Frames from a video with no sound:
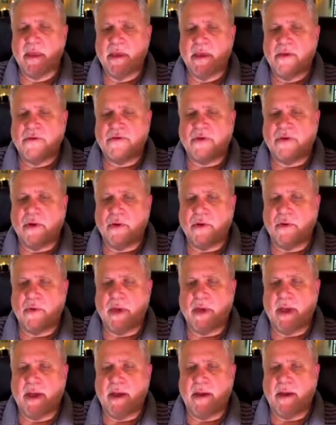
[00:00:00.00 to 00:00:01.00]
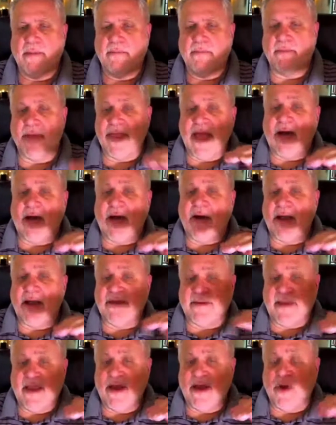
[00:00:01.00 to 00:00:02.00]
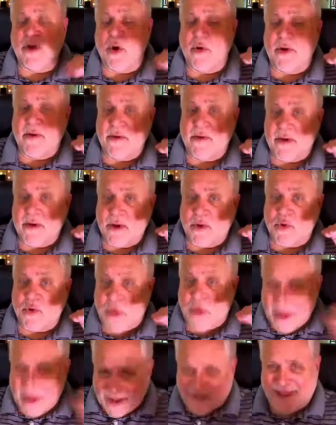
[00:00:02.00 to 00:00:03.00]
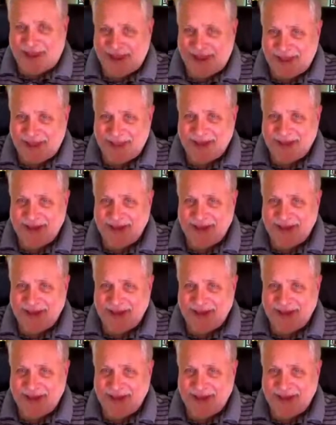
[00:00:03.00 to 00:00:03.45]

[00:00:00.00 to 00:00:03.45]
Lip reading: so but now I see it go quickly